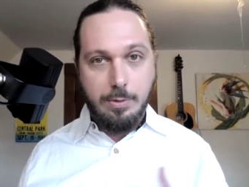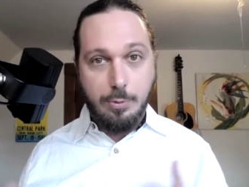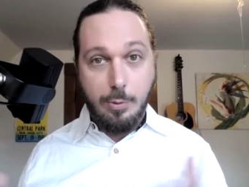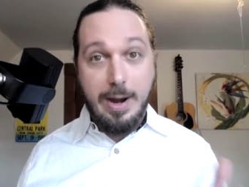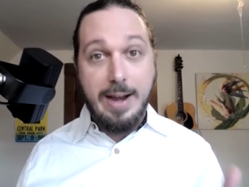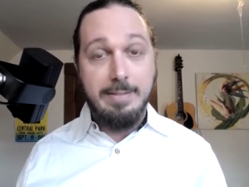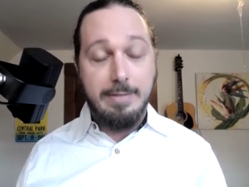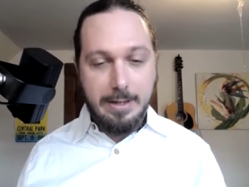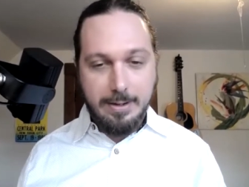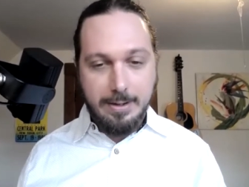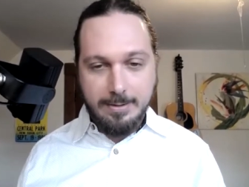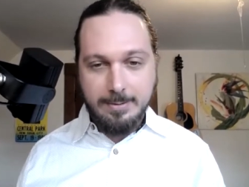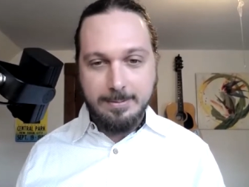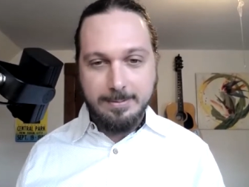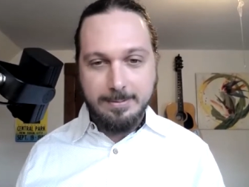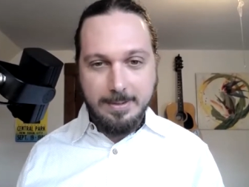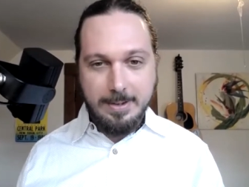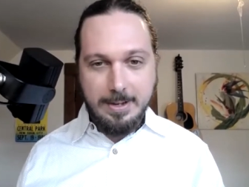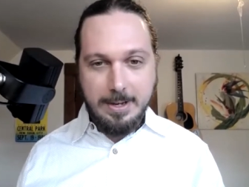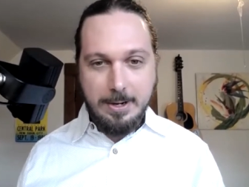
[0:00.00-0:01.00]
thriving,
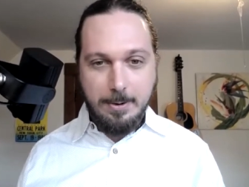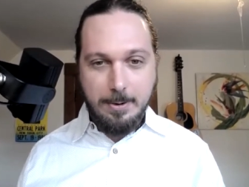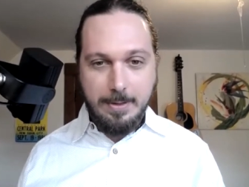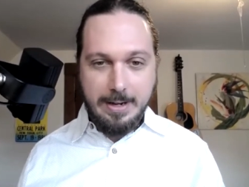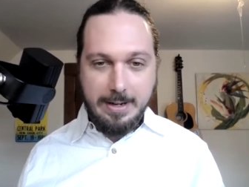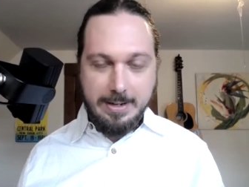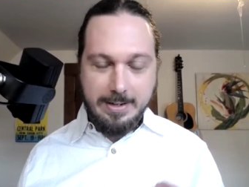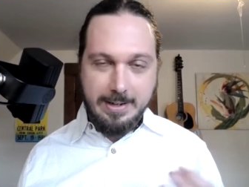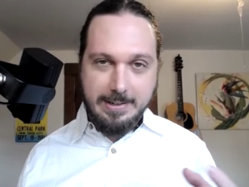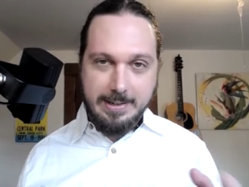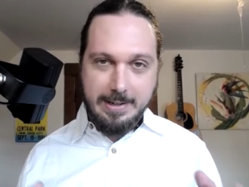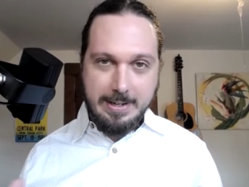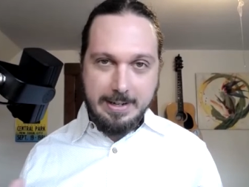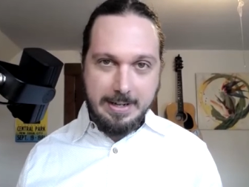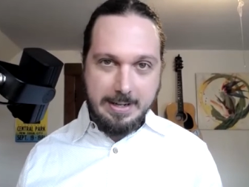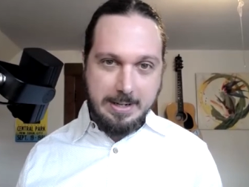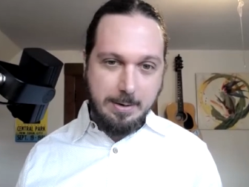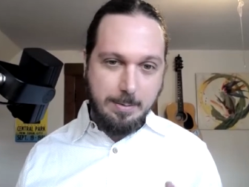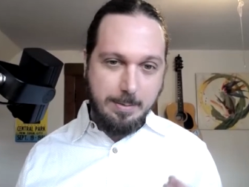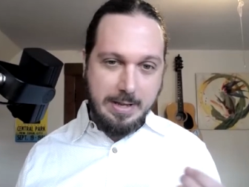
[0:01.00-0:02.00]
you know, that it doesn't
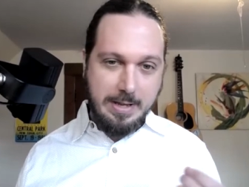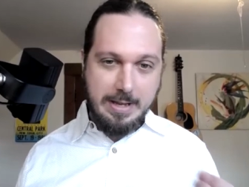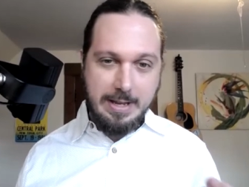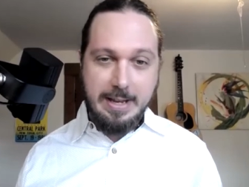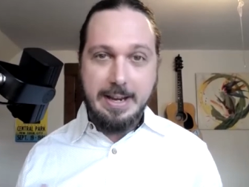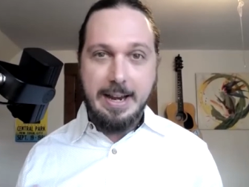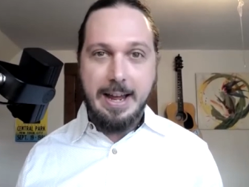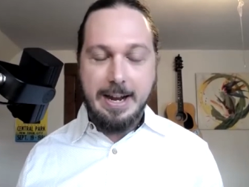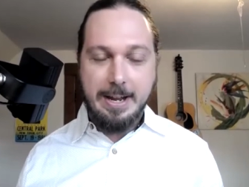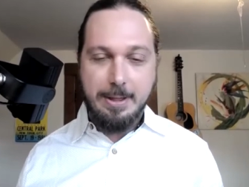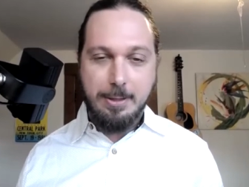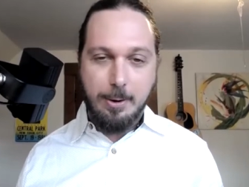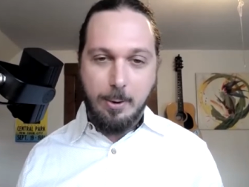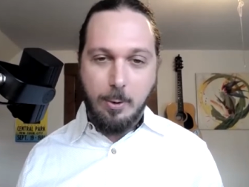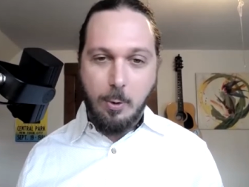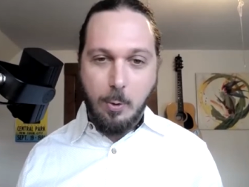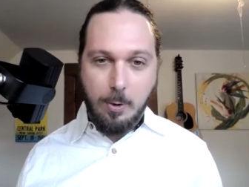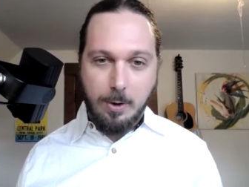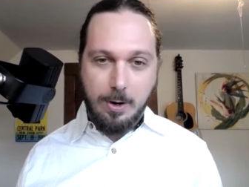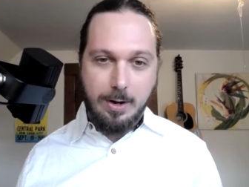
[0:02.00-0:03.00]
need to be an
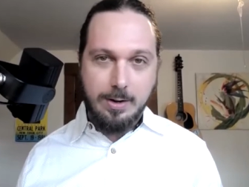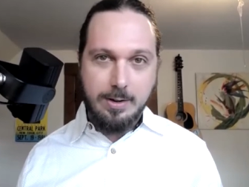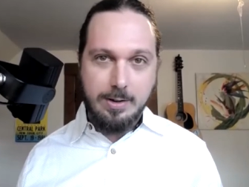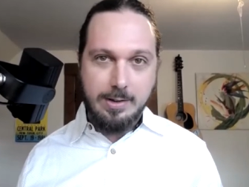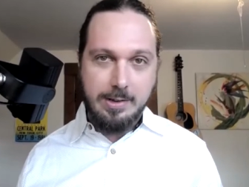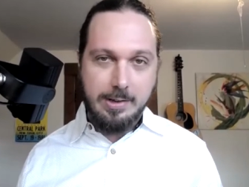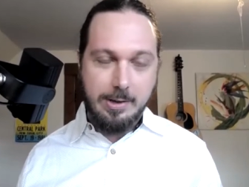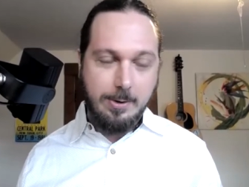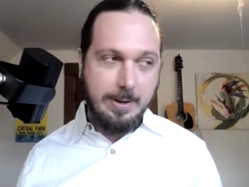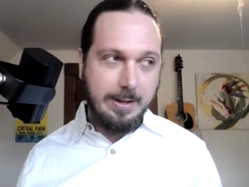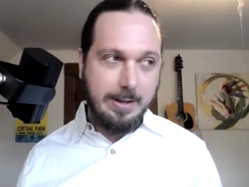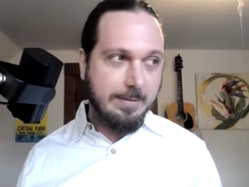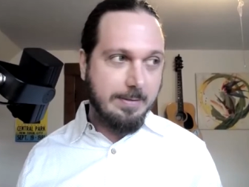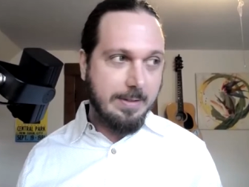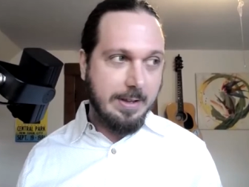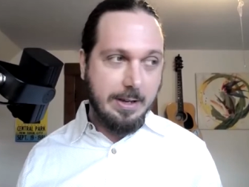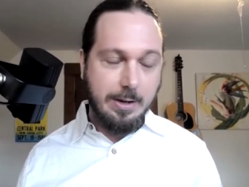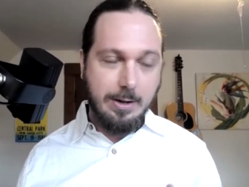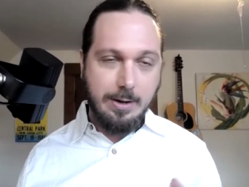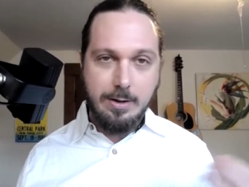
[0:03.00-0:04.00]
either or. So I
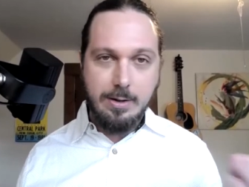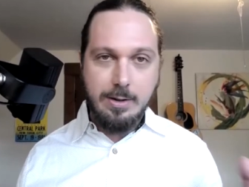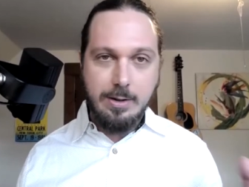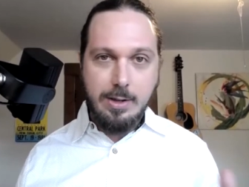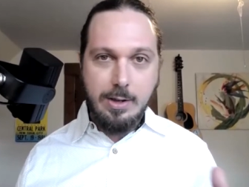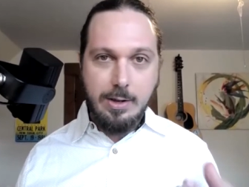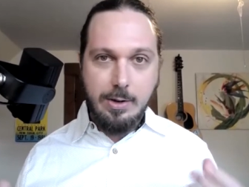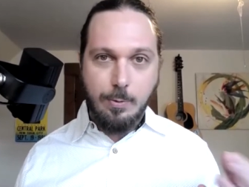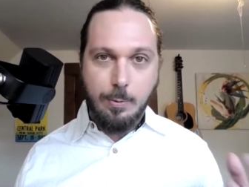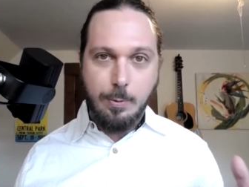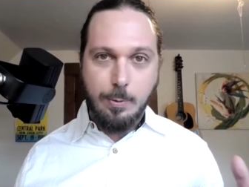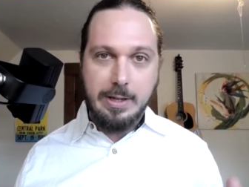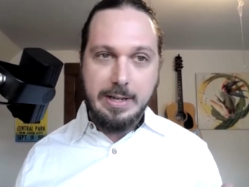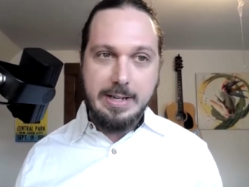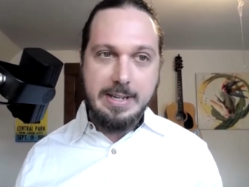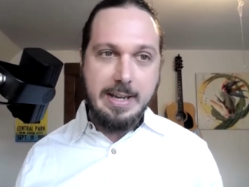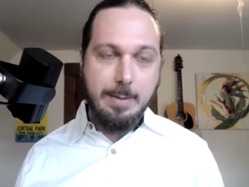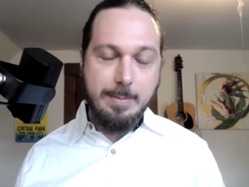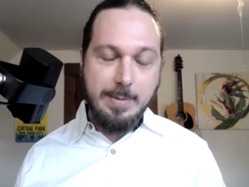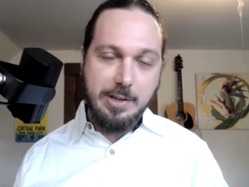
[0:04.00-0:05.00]
love that you're
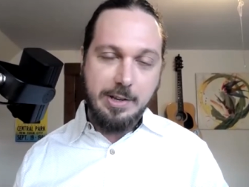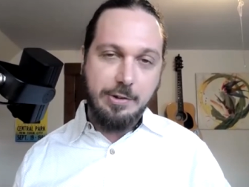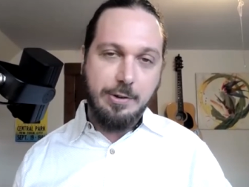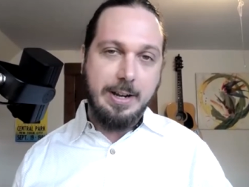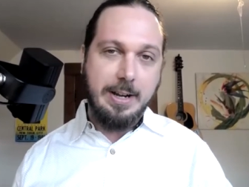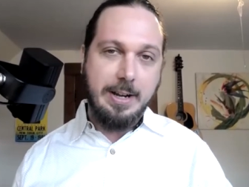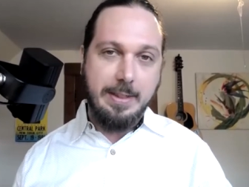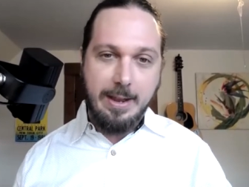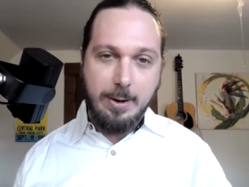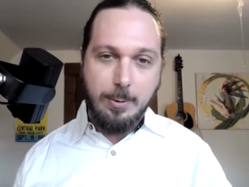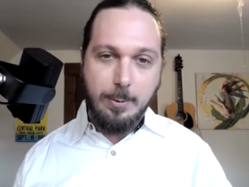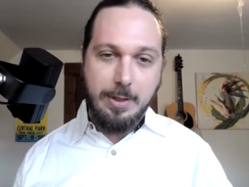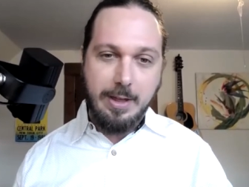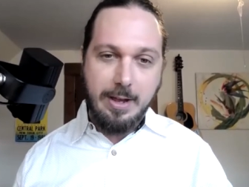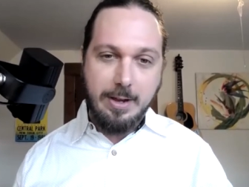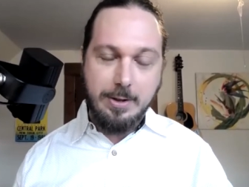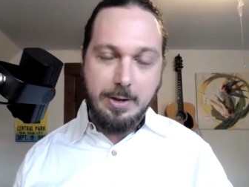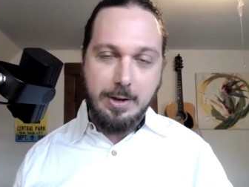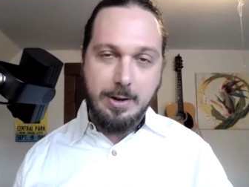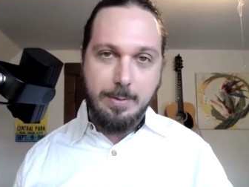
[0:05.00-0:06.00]
really demonstrating that
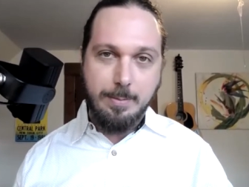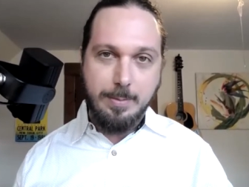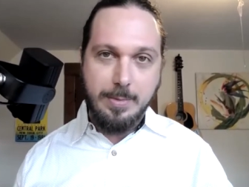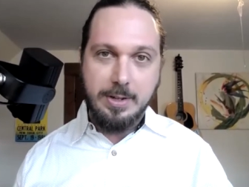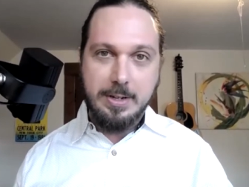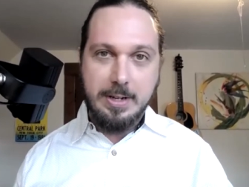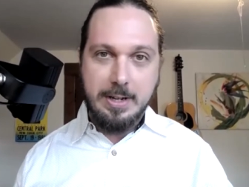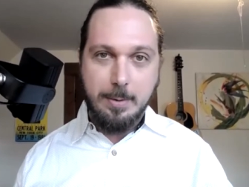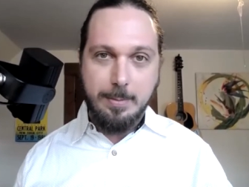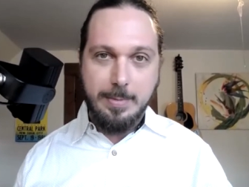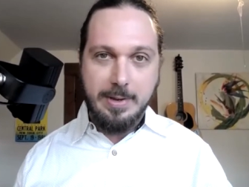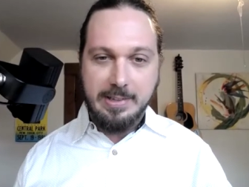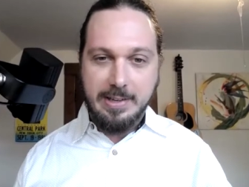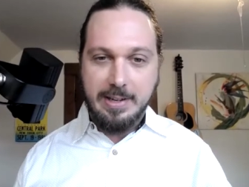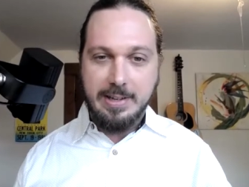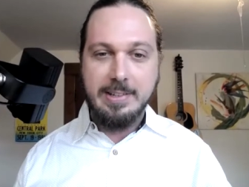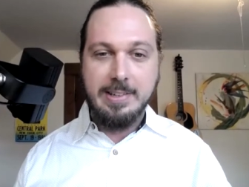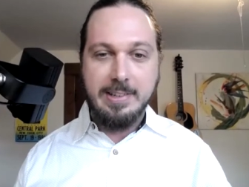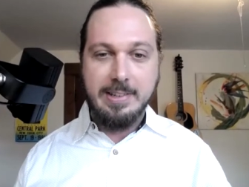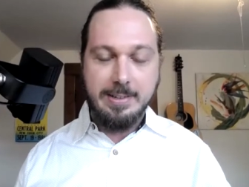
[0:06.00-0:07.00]
with how you're building your
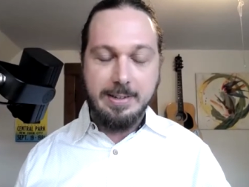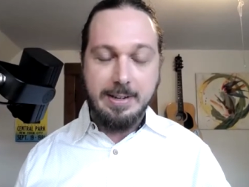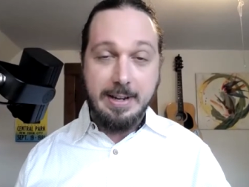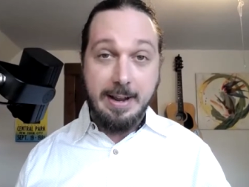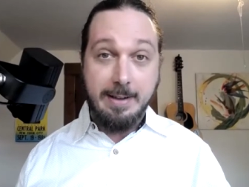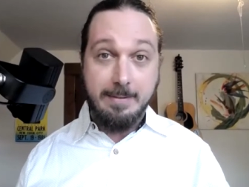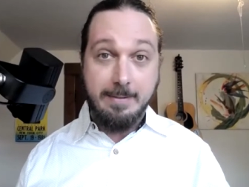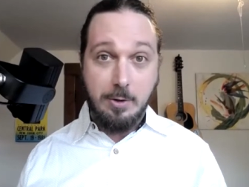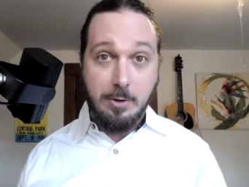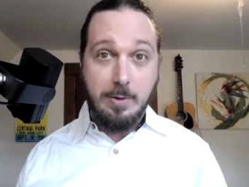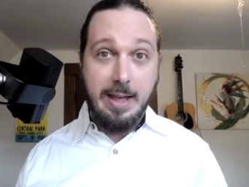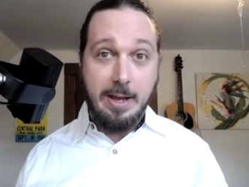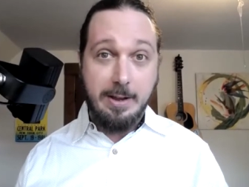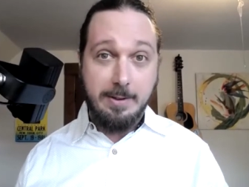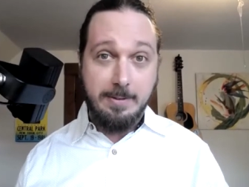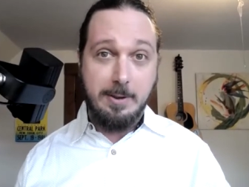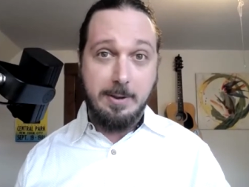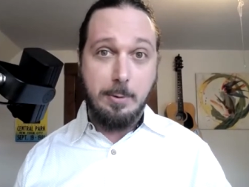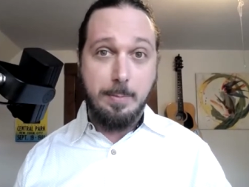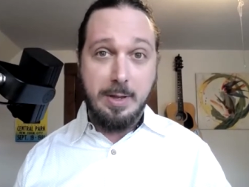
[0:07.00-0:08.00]
business and how you
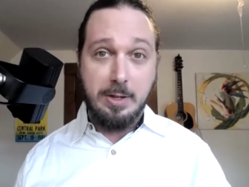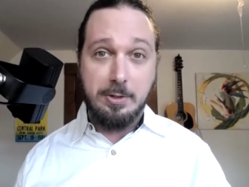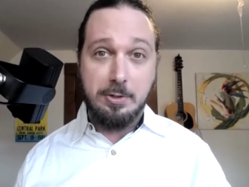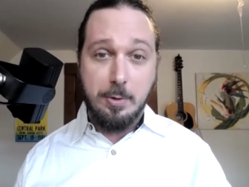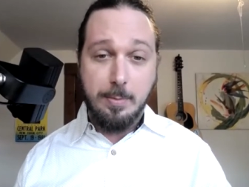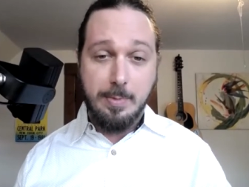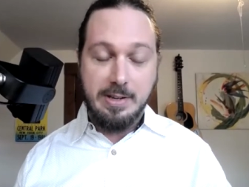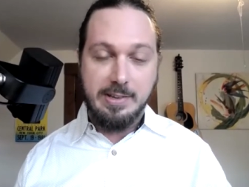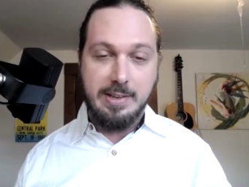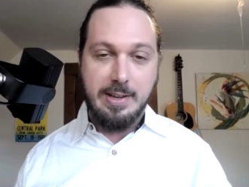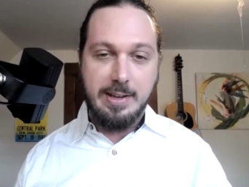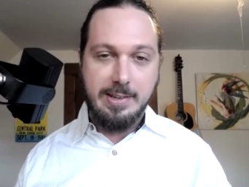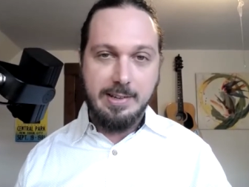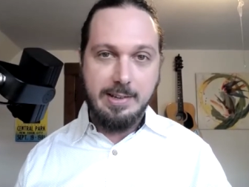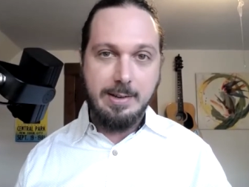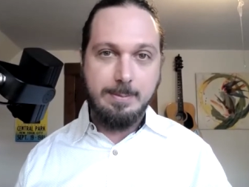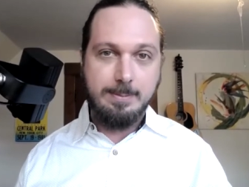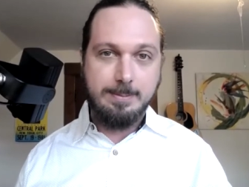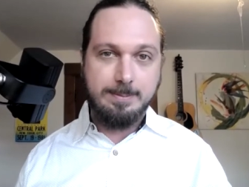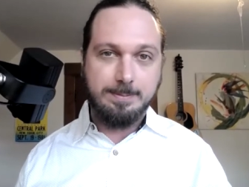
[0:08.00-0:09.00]
built your
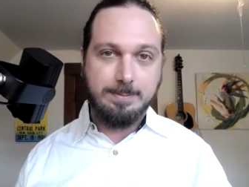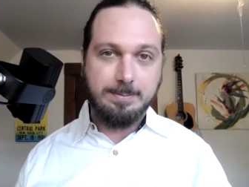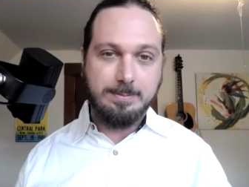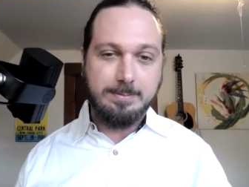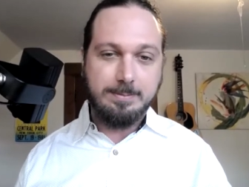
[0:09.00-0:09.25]
business.